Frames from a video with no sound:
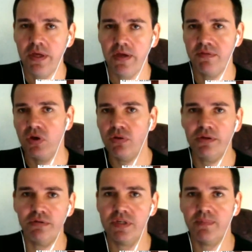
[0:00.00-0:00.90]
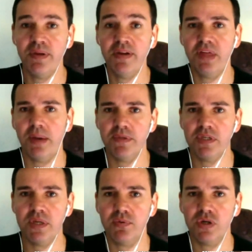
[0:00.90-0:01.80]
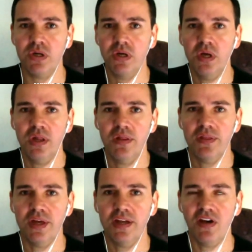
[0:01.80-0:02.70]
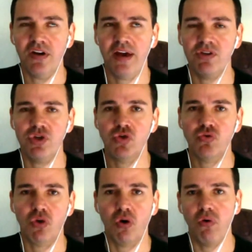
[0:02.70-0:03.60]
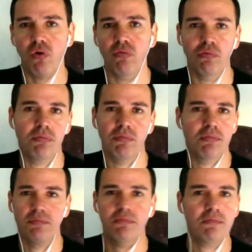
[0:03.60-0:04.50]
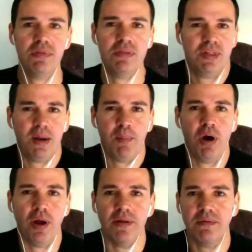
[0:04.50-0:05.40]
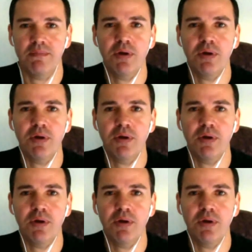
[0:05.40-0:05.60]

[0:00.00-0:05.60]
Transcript: even though there is a bit of that perception. They don't have a strong, they don't mind.